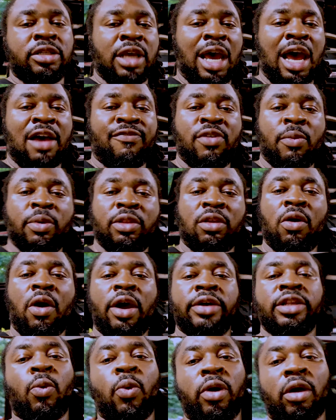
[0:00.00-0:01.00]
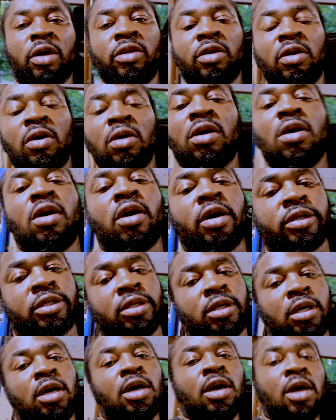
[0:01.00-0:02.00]
to have fun with the cars and work on their own cars.
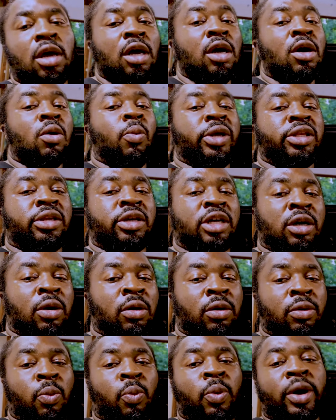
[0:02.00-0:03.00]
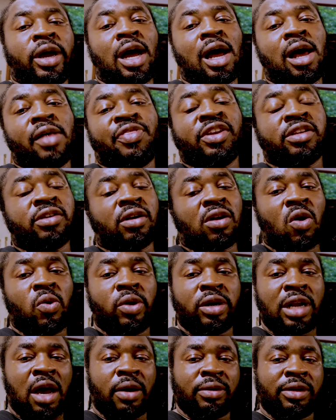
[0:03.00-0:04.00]
With the way how things are
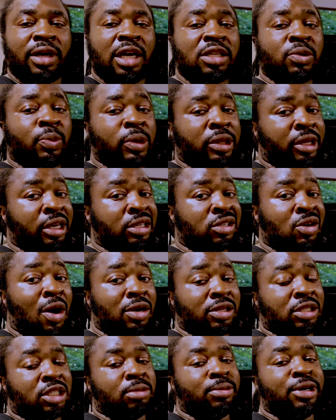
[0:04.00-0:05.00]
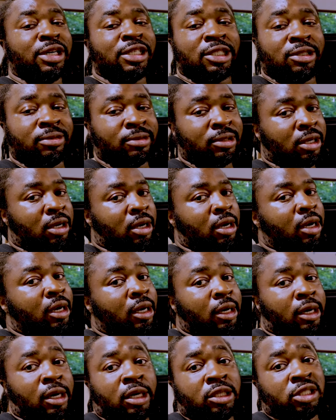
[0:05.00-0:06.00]
going nowadays, with things costing so much,
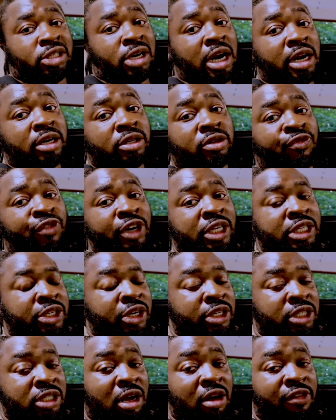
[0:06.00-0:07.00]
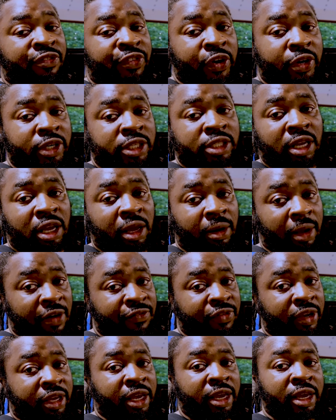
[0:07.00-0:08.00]
try to fix it yourself first
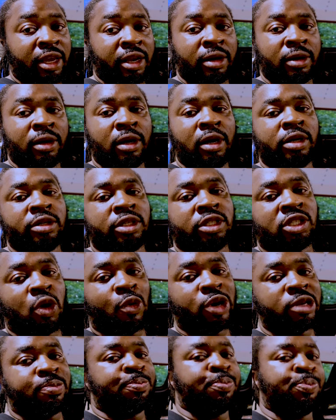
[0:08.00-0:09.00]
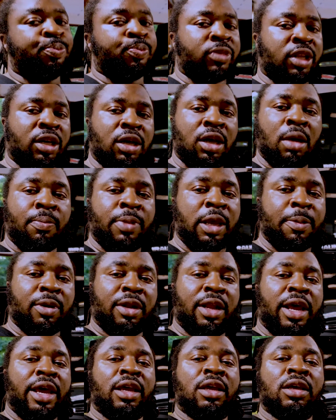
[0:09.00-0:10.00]
if you can. There's always people
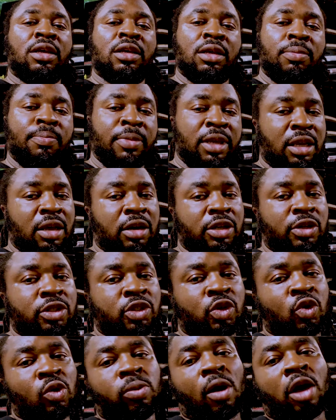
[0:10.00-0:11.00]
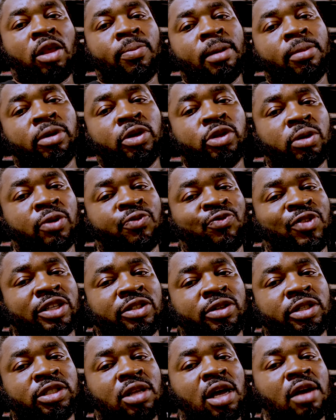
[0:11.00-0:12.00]
like me on YouTube, other people on YouTube
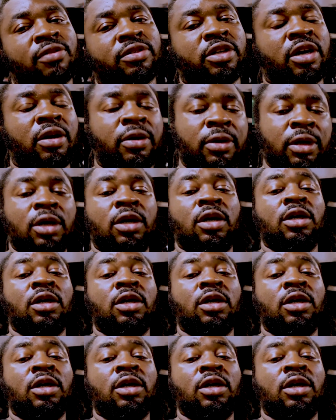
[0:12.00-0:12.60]
fixing their stuff. So,